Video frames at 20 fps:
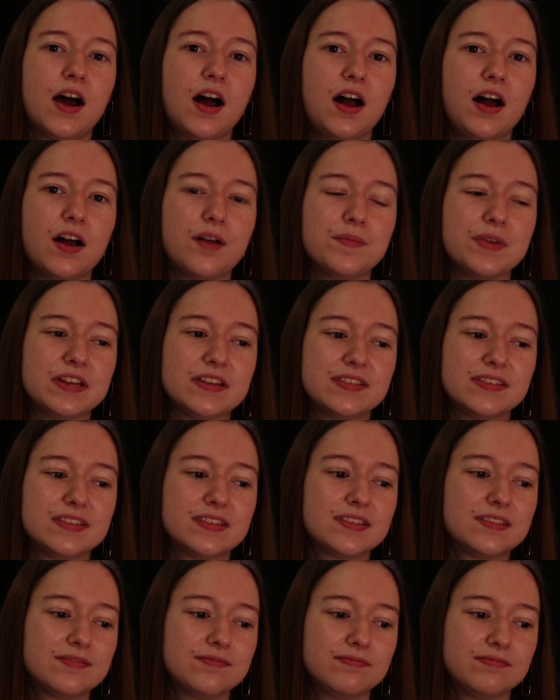and
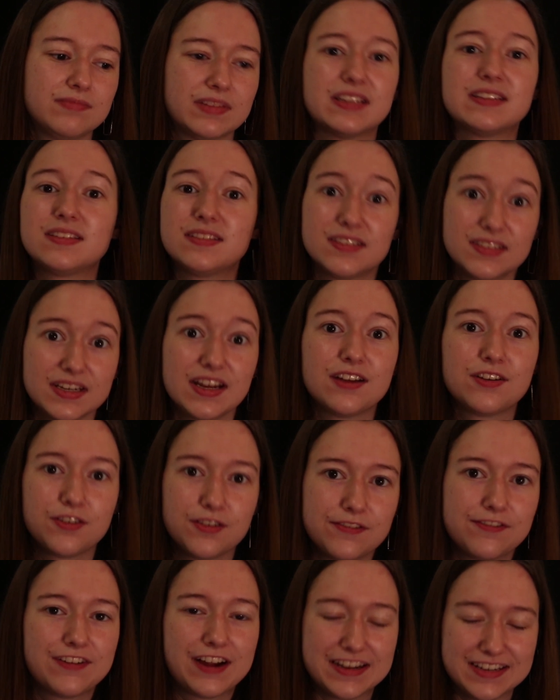it's the
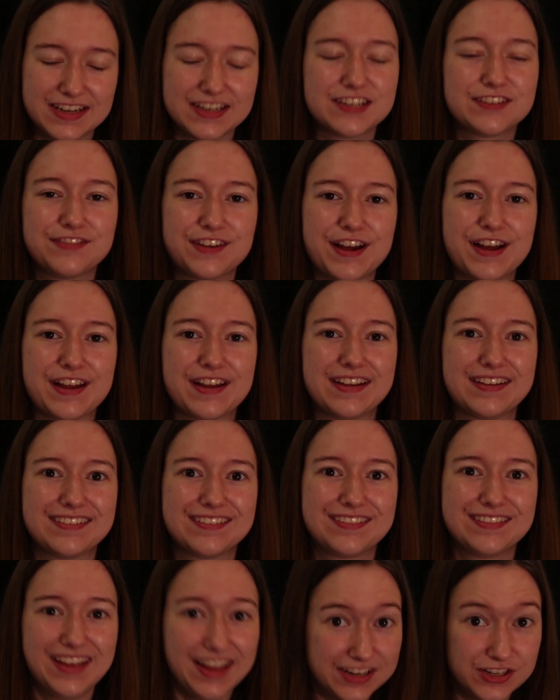standard for
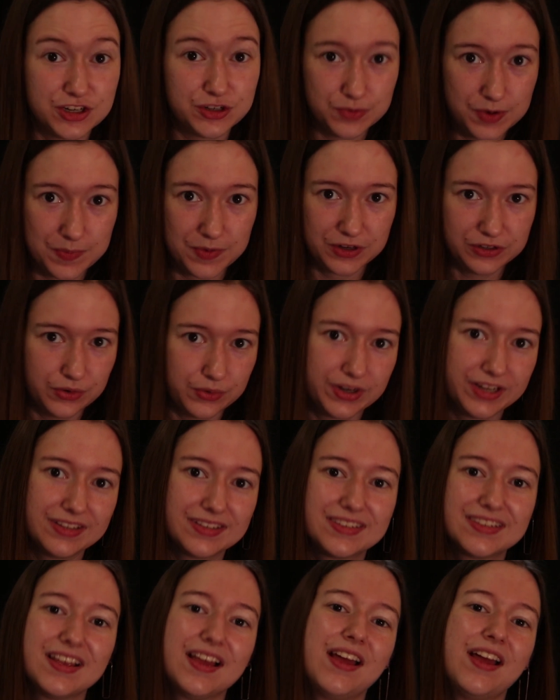identifying ancient Roman
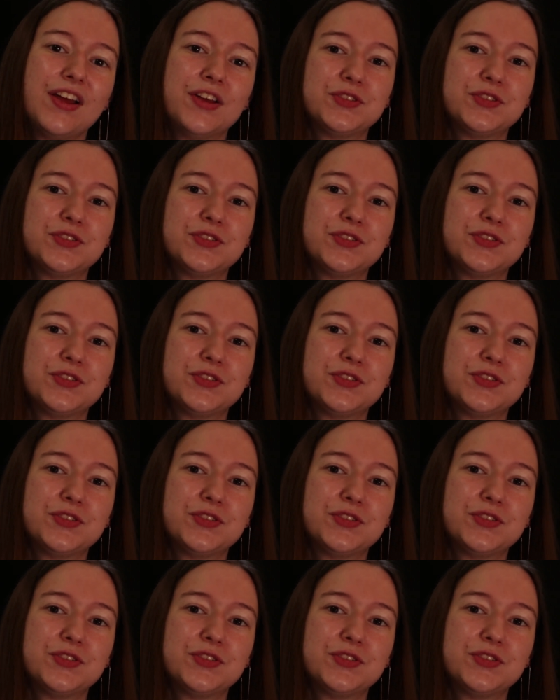coins.